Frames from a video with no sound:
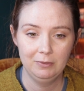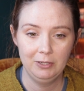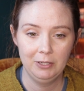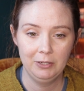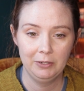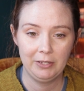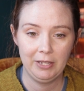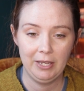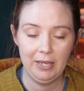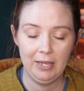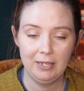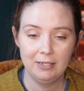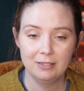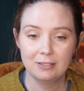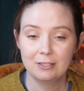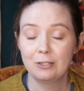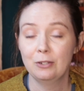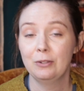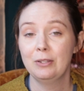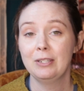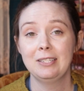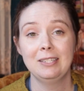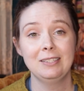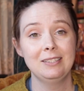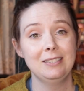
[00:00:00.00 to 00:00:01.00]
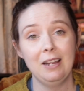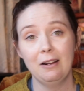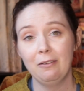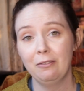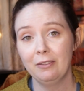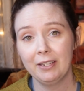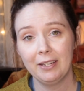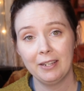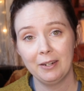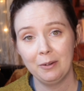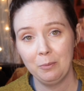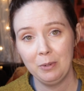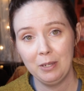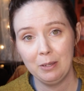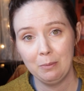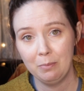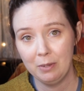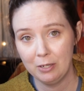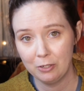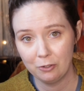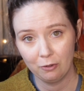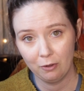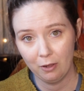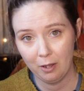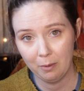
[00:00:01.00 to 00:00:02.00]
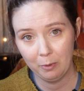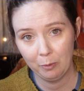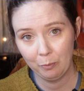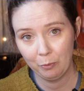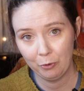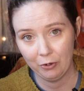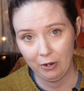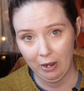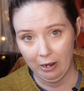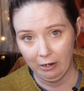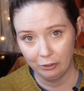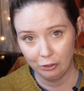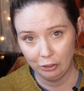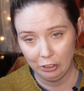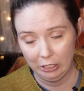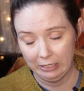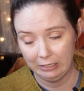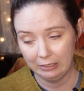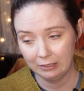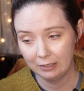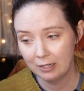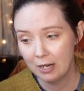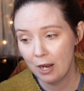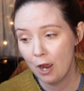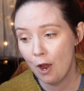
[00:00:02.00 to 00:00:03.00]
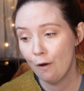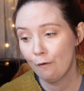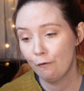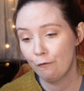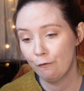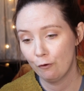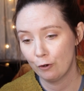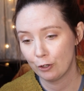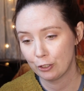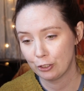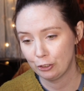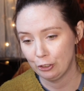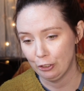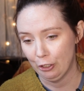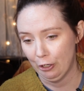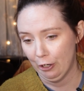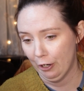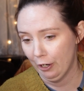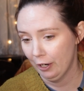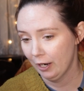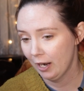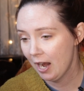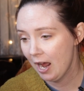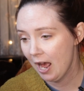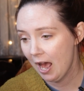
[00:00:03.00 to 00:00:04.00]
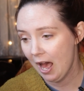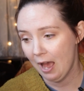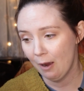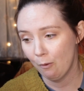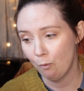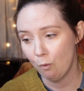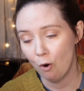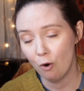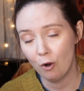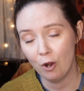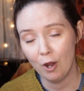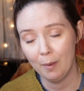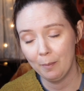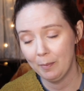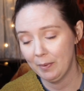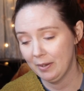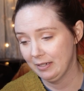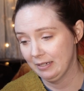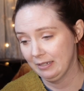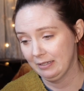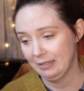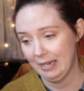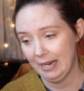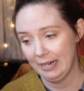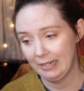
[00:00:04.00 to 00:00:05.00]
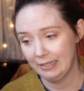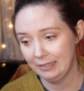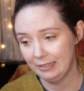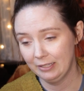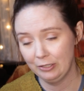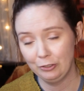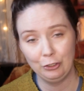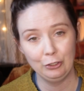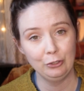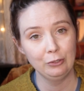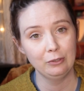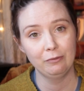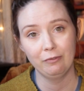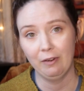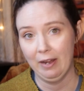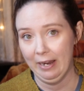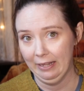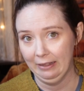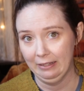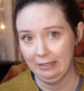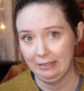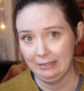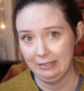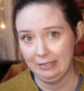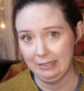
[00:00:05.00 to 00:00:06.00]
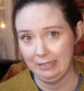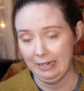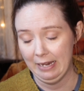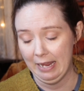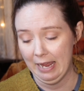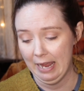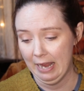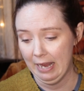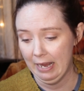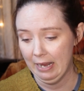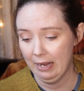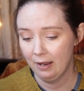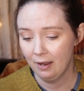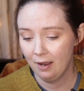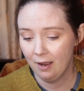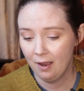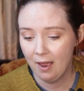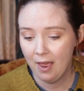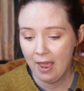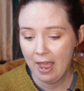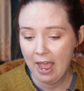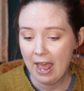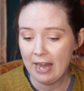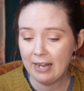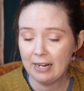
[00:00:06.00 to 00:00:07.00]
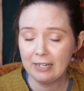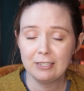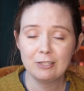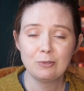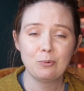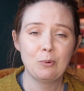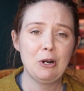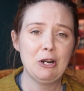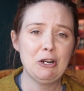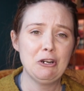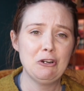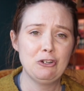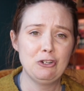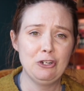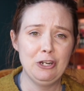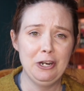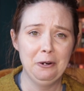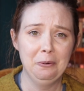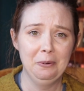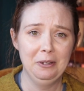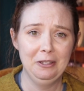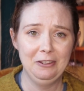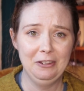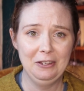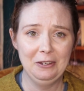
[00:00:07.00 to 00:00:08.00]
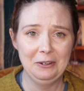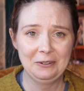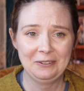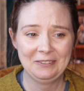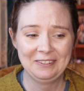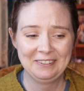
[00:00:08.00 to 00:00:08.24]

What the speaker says: Okay, so this is definitely going to be a bitch llama production, for sure. I woke up and decided to choose violence today, and I just wanted to share with you.